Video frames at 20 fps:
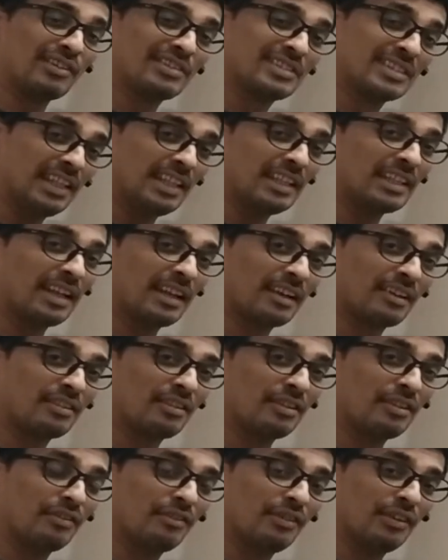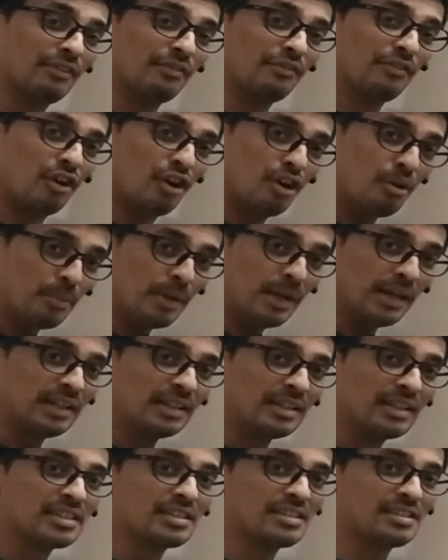see the electron will form a
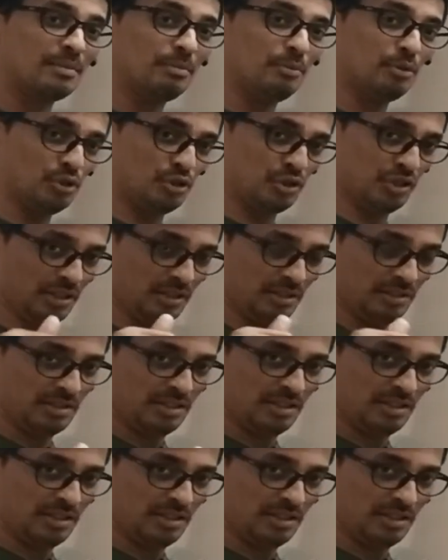distribution.